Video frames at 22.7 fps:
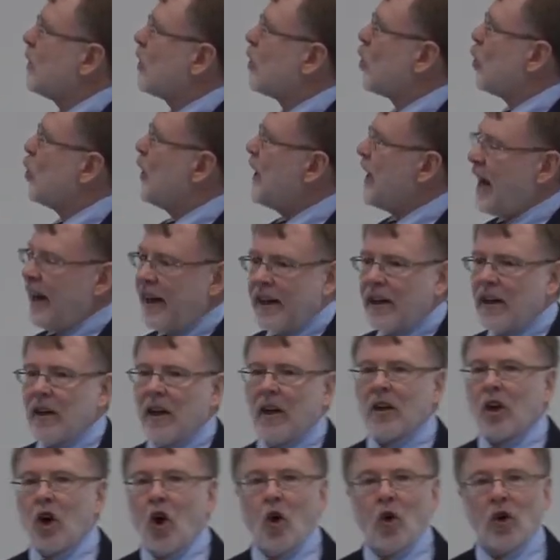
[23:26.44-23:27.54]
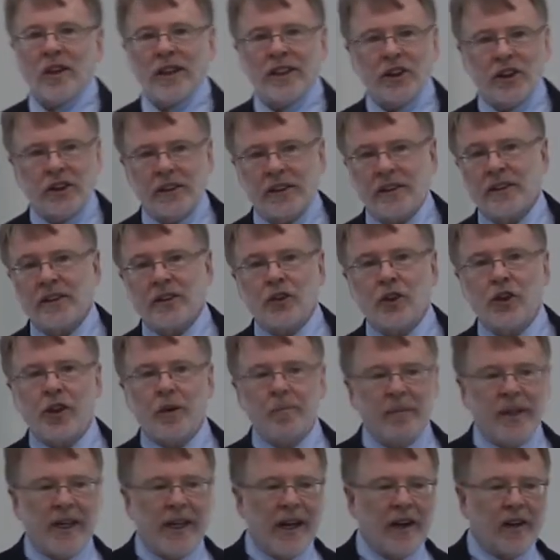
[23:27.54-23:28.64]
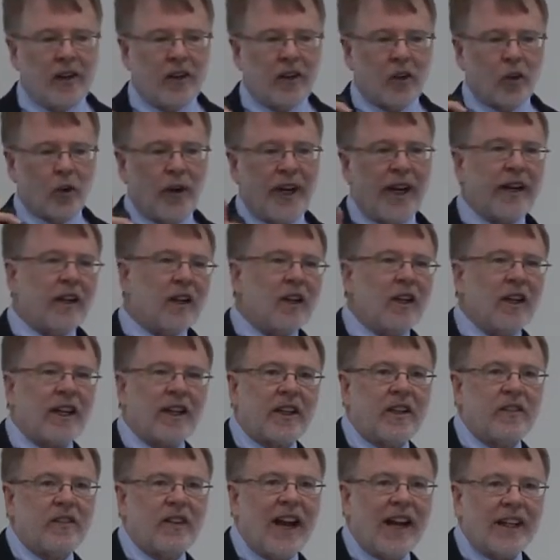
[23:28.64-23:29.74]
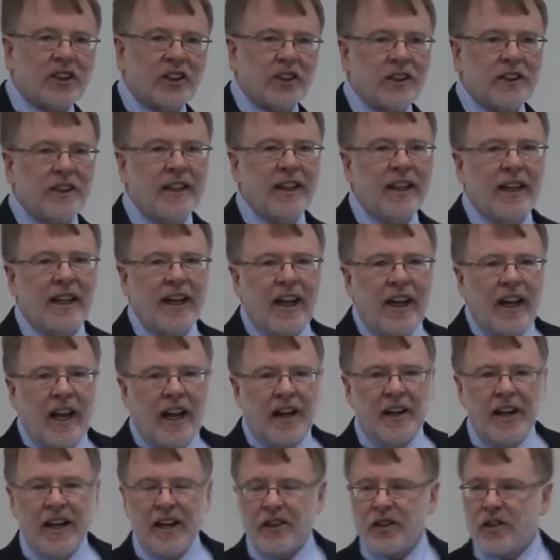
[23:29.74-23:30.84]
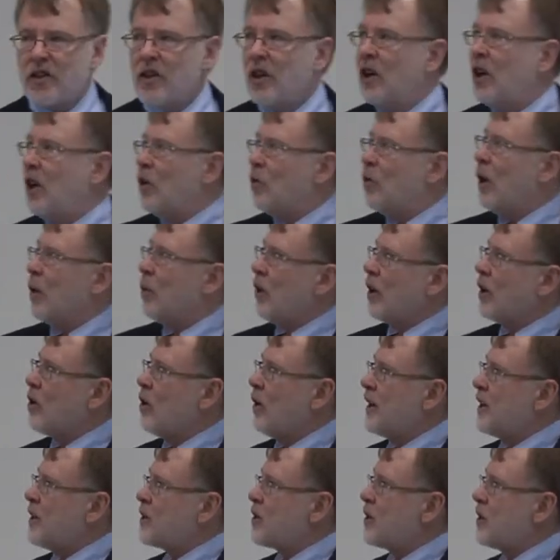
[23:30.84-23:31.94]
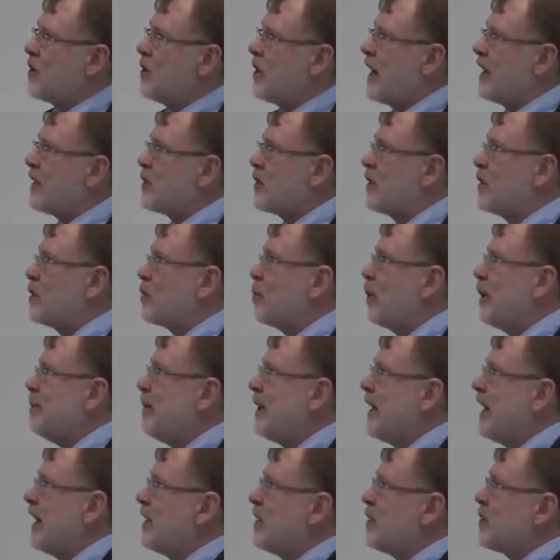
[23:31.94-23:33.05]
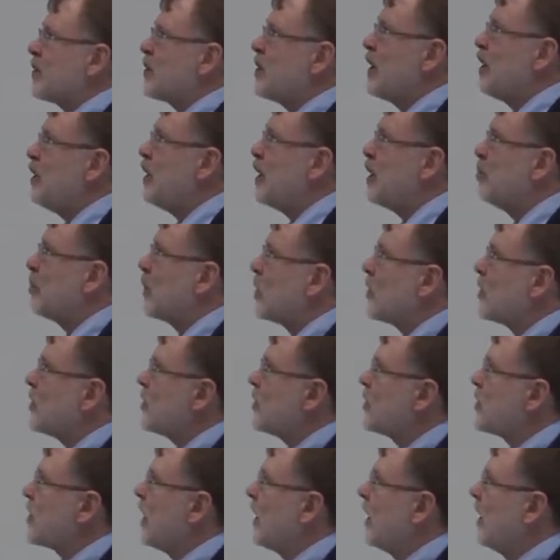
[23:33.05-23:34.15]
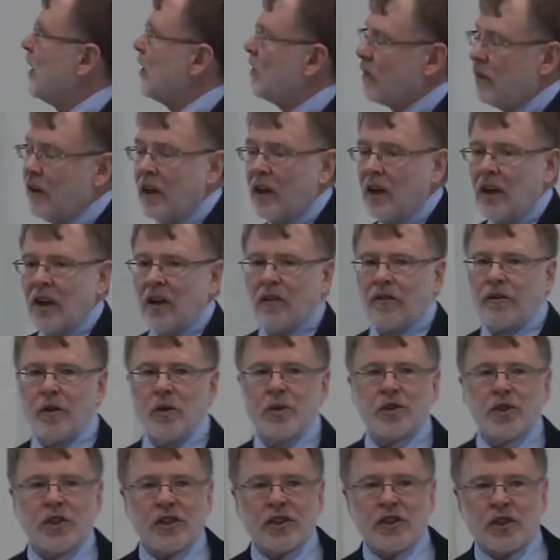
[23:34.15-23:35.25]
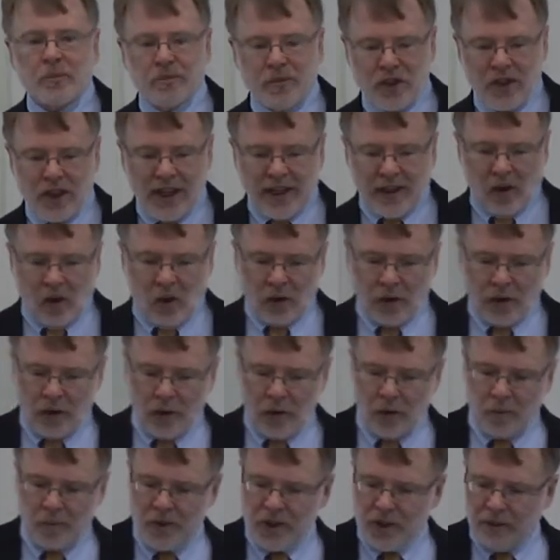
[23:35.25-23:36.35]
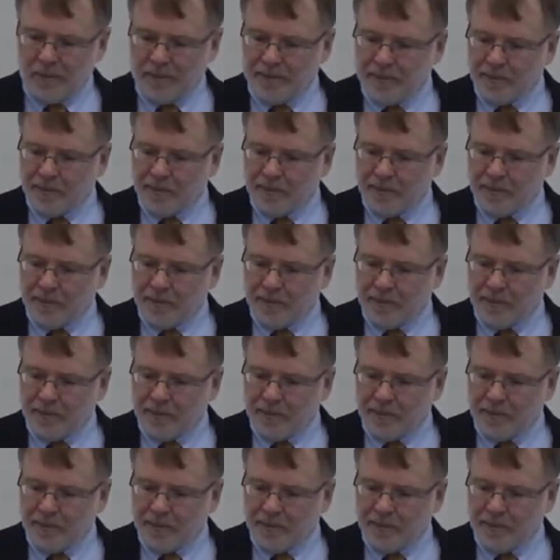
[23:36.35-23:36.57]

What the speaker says: create coalitions. You can begin to create collective action, and hence what we're going to suggest is we begin to see the emergence of food system stakeholder groups.